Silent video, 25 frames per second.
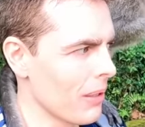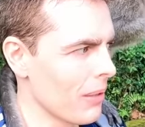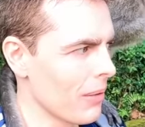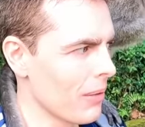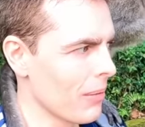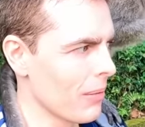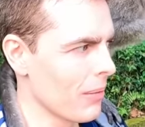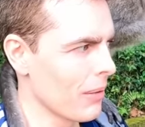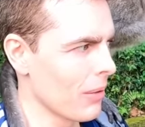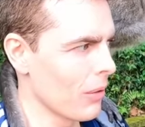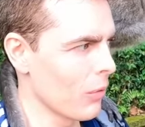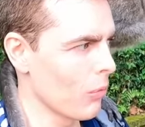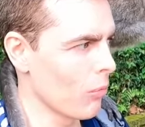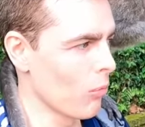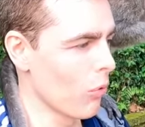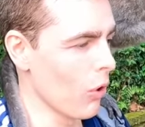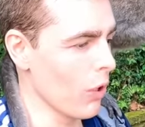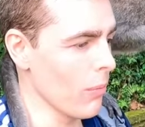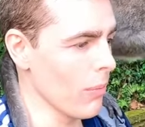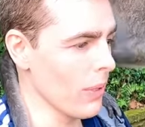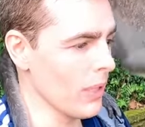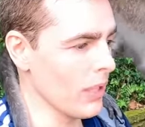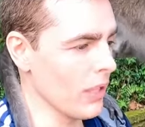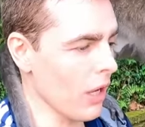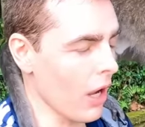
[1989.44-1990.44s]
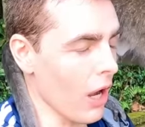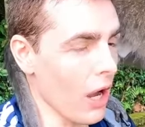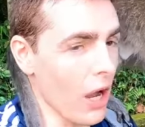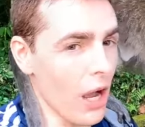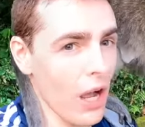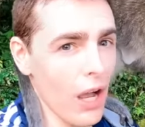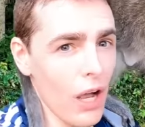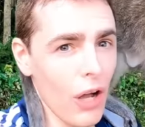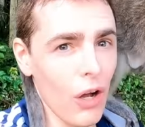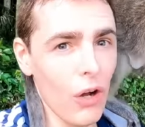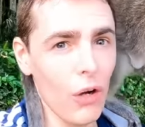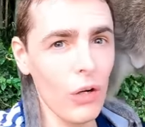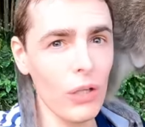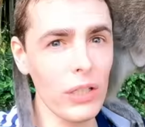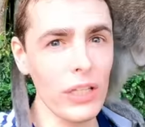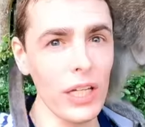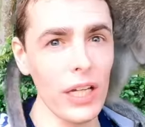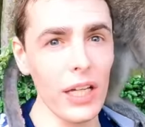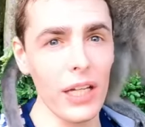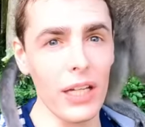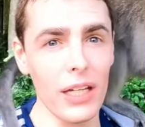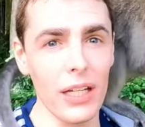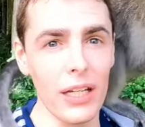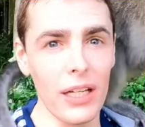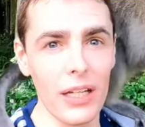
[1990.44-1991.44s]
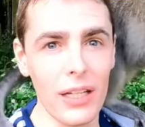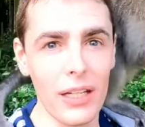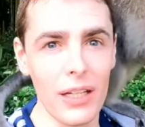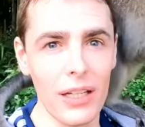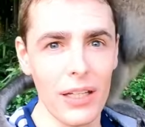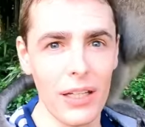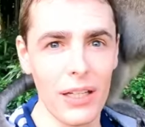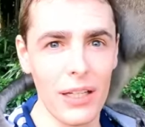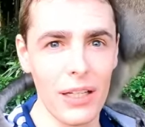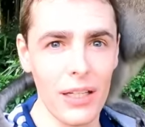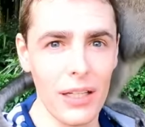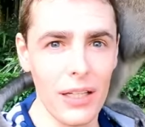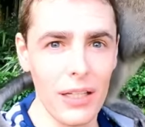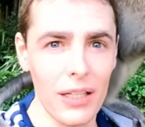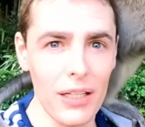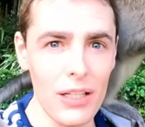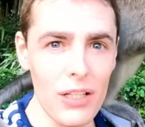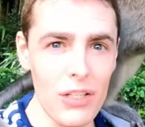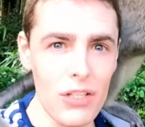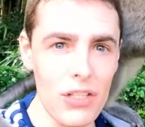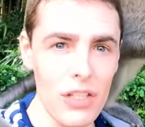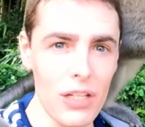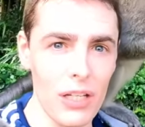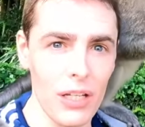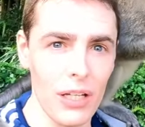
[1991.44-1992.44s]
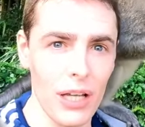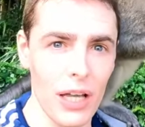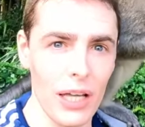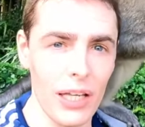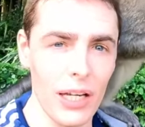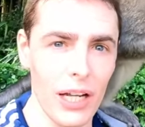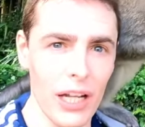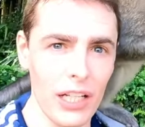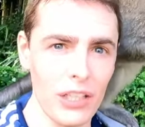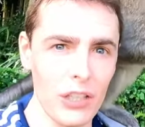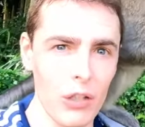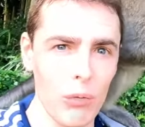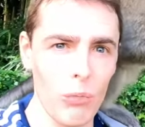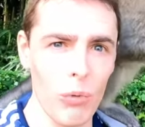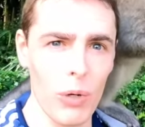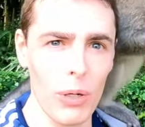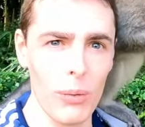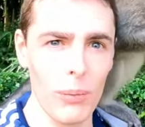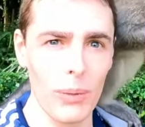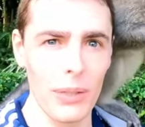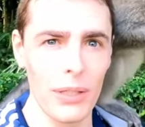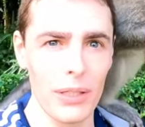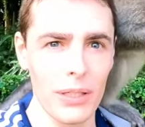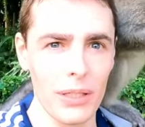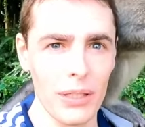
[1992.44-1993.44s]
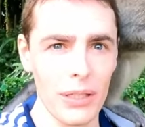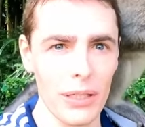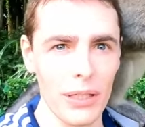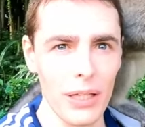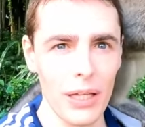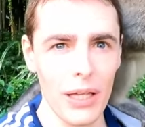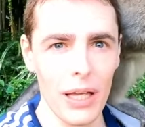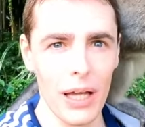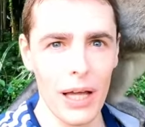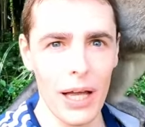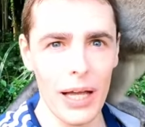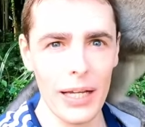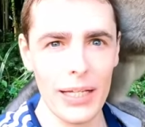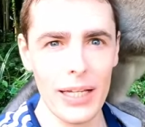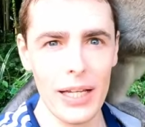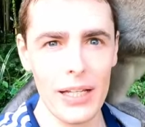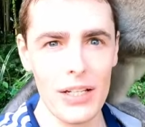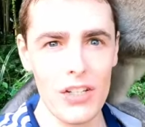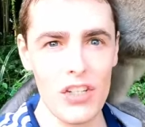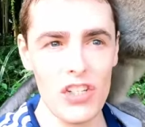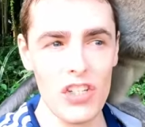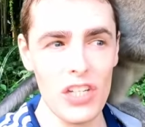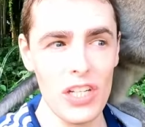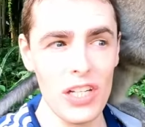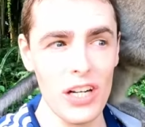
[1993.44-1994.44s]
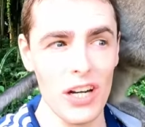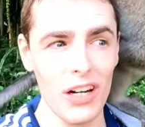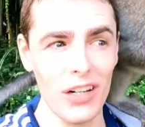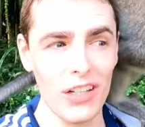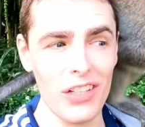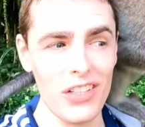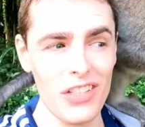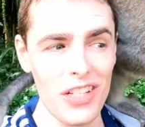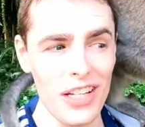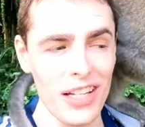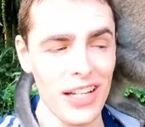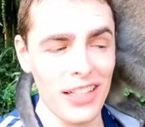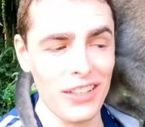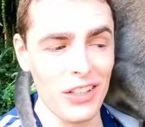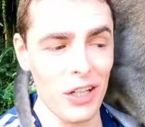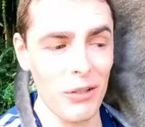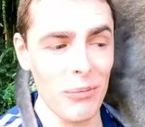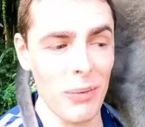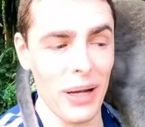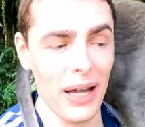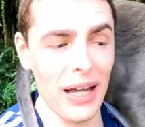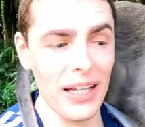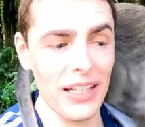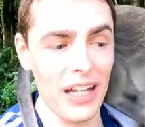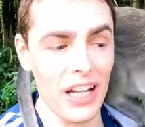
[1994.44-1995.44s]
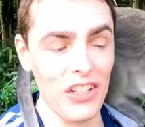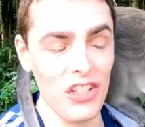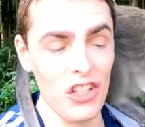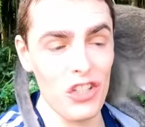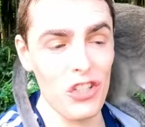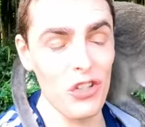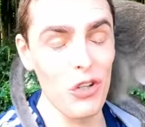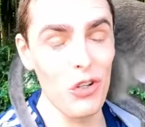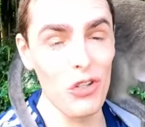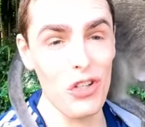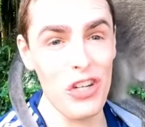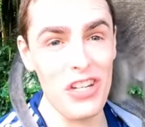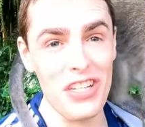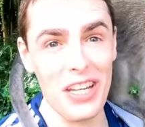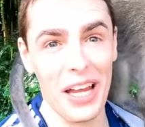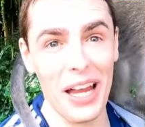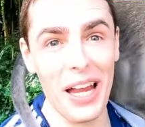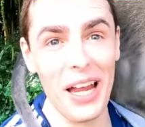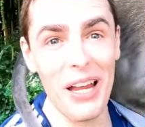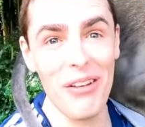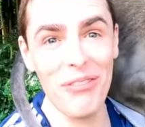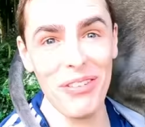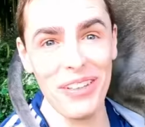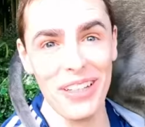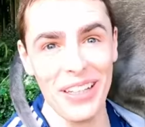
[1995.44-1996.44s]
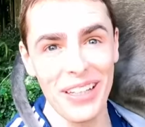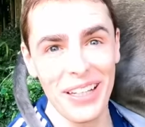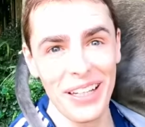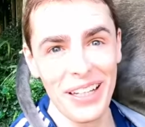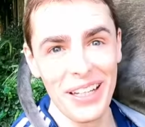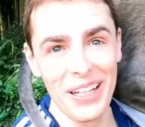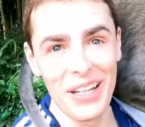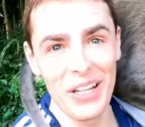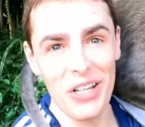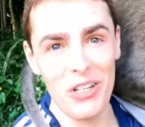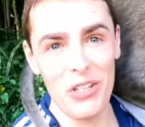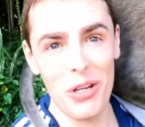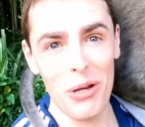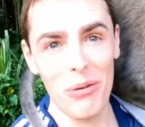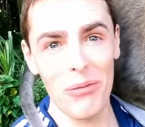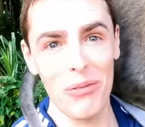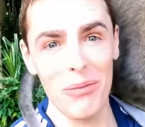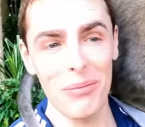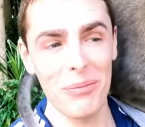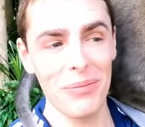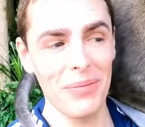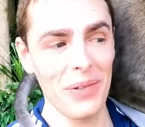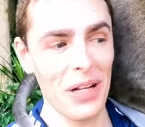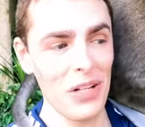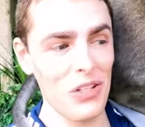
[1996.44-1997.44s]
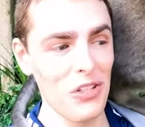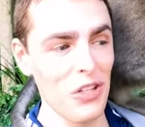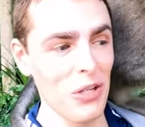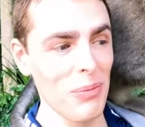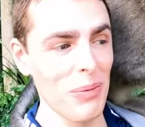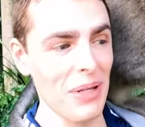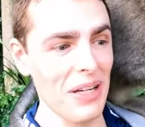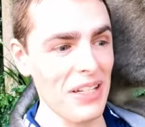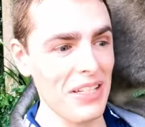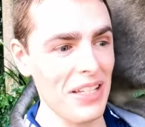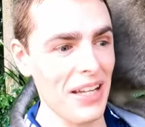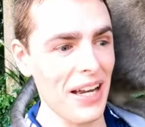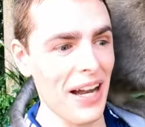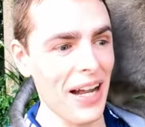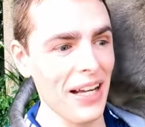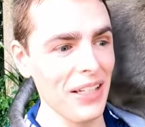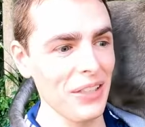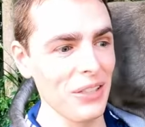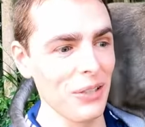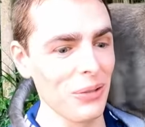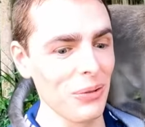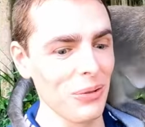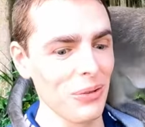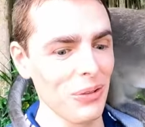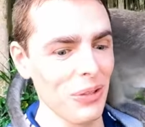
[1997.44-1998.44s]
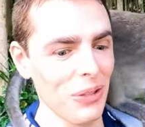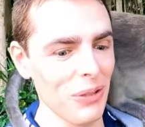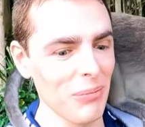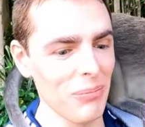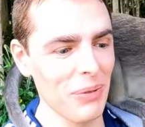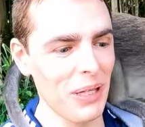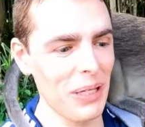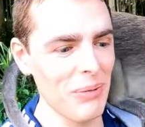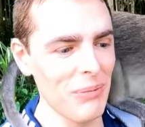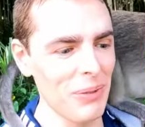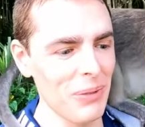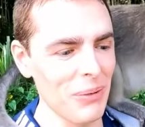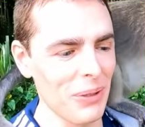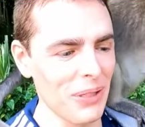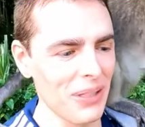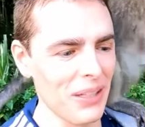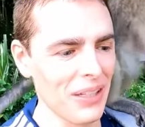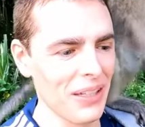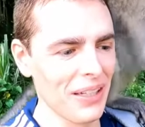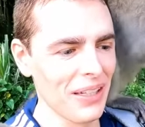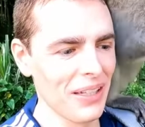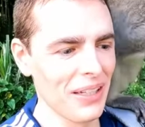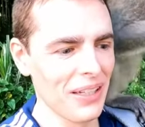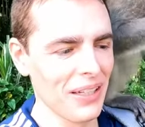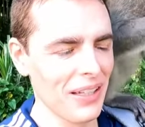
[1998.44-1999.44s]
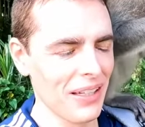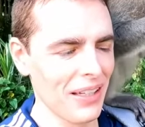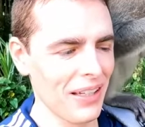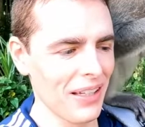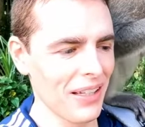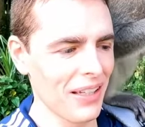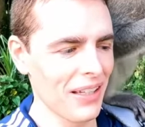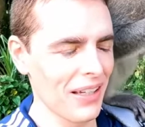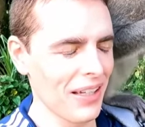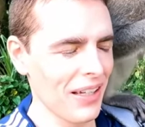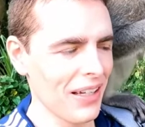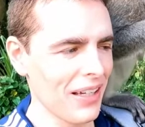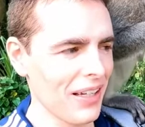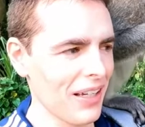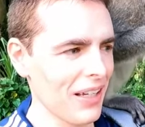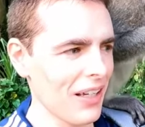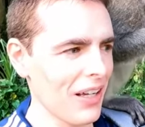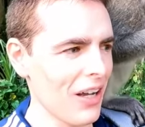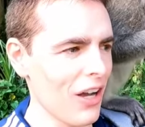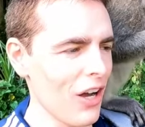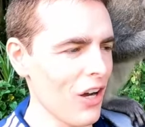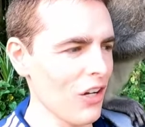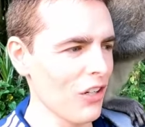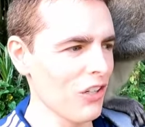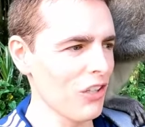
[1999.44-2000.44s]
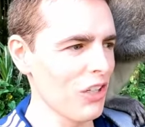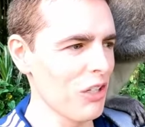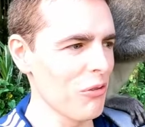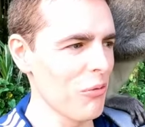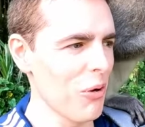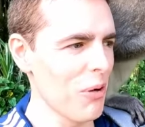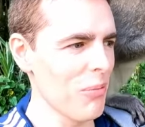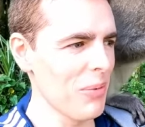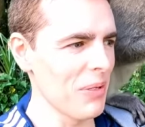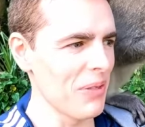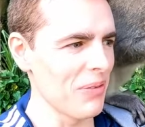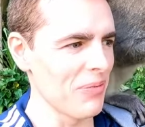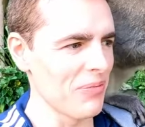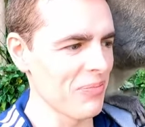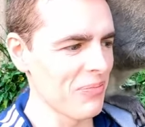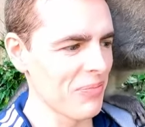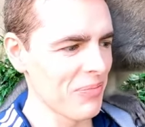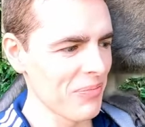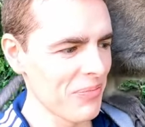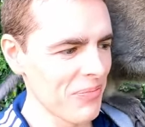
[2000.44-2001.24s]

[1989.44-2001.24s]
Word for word: woman. Woman? Oh, okay. It's an adult woman. I can't see her because I can't turn my head. I just know she's a heavy. So I'm assuming it's an adult, not the baby one. A hungry woman.